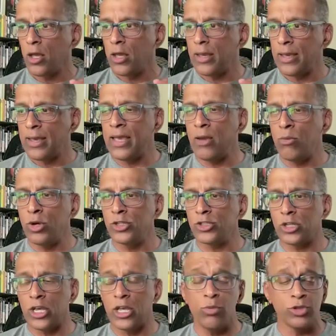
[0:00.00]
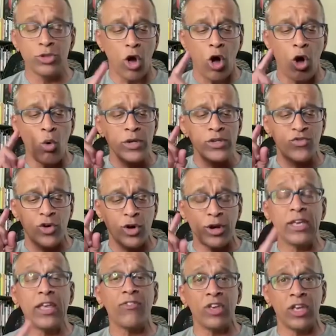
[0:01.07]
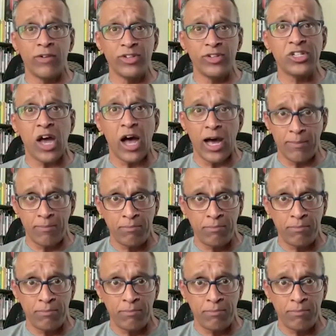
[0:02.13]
he was always very giving of his time,